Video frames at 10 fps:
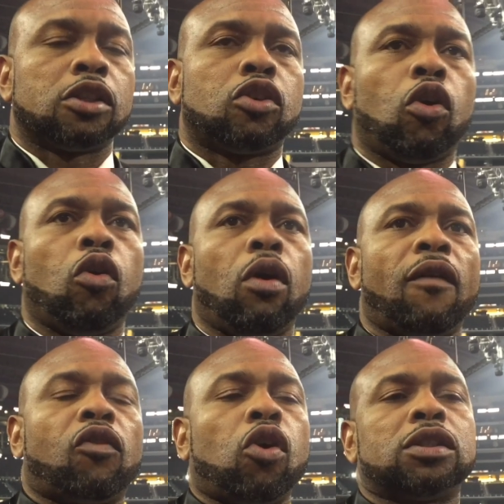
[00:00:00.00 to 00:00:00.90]
So
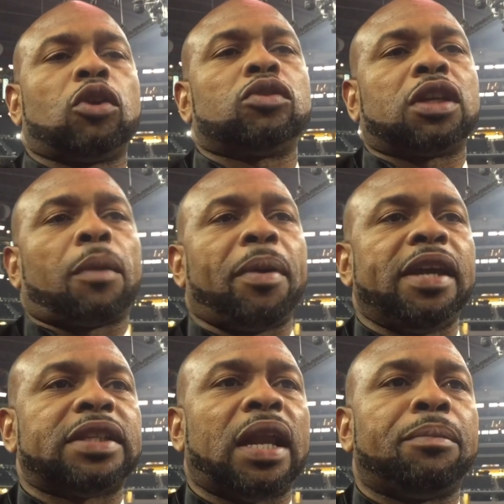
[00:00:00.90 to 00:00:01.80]
of course they're gonna take a
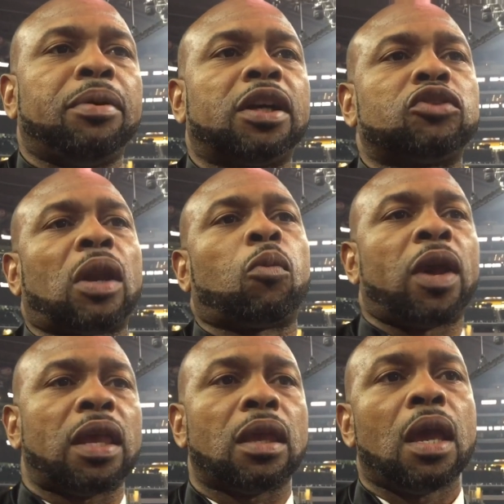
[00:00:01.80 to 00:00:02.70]
page out of the book and try to
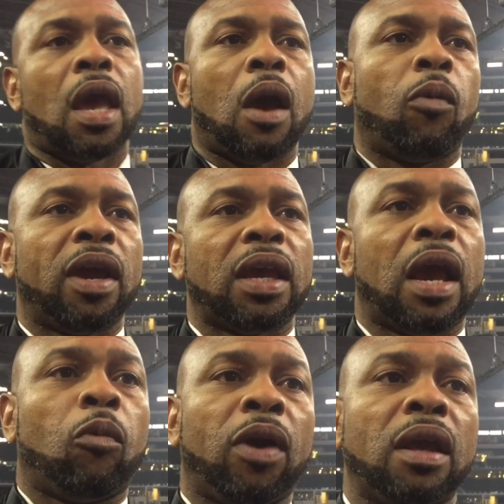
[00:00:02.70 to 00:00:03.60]
wait and wait
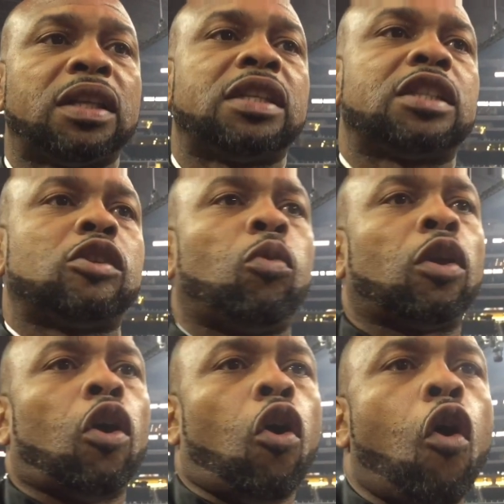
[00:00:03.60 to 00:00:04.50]
and wait. They just don't
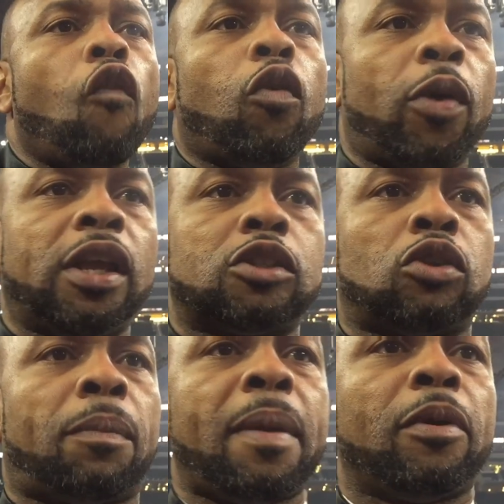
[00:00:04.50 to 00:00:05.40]
want to overweight
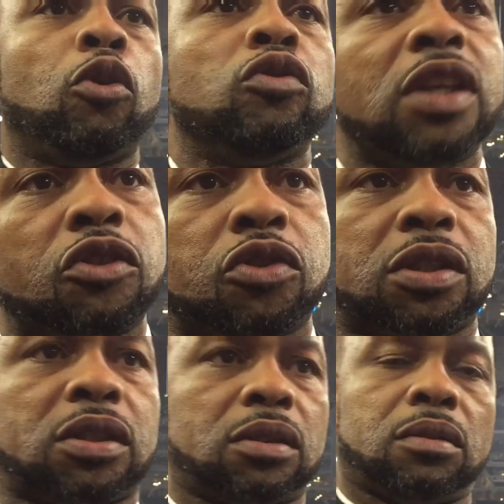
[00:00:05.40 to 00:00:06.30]
so that people lose interest.